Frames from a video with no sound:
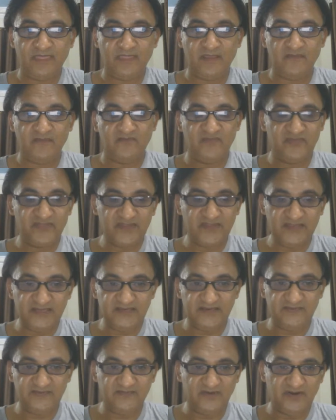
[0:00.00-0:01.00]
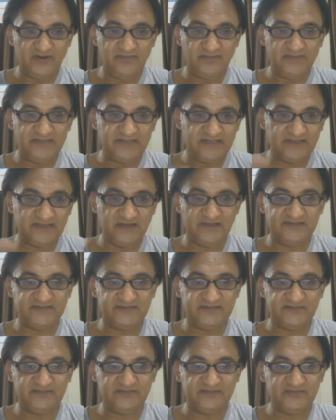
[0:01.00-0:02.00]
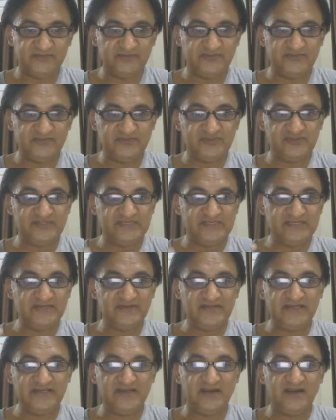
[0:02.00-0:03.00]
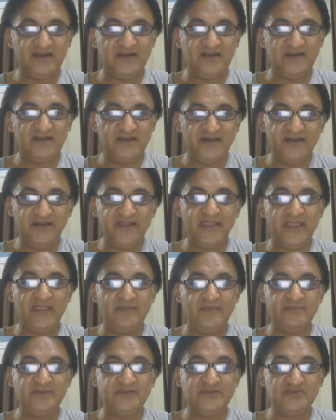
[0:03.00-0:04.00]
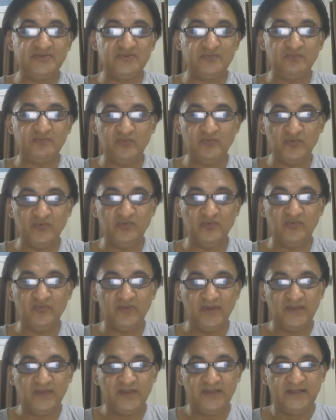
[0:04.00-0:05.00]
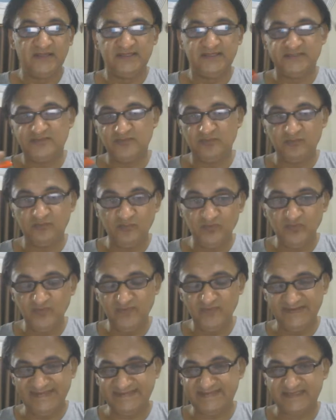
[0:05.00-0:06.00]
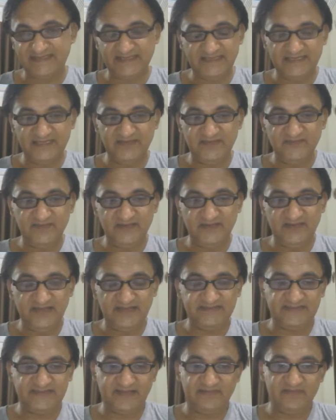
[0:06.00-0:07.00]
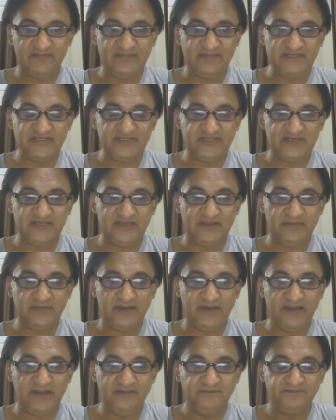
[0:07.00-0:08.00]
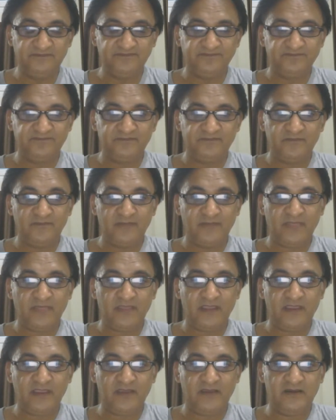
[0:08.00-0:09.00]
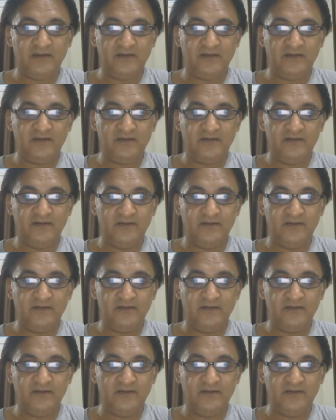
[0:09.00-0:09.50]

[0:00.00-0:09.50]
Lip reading: Physical environment, classroom. So children are not able to move. So move is the keyword, as I have mentioned in my uh,